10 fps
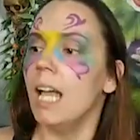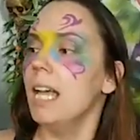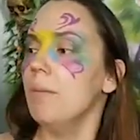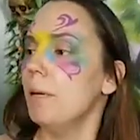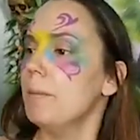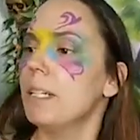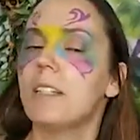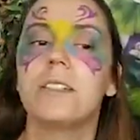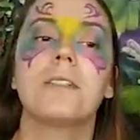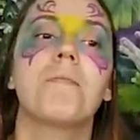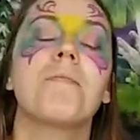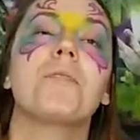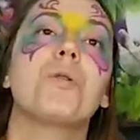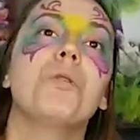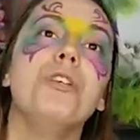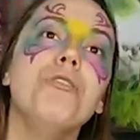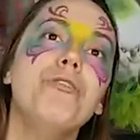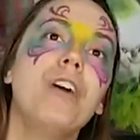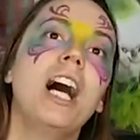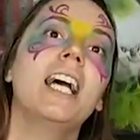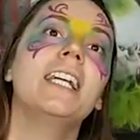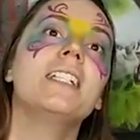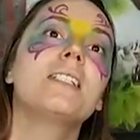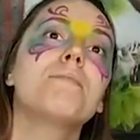Hey, baby dolls. Will you find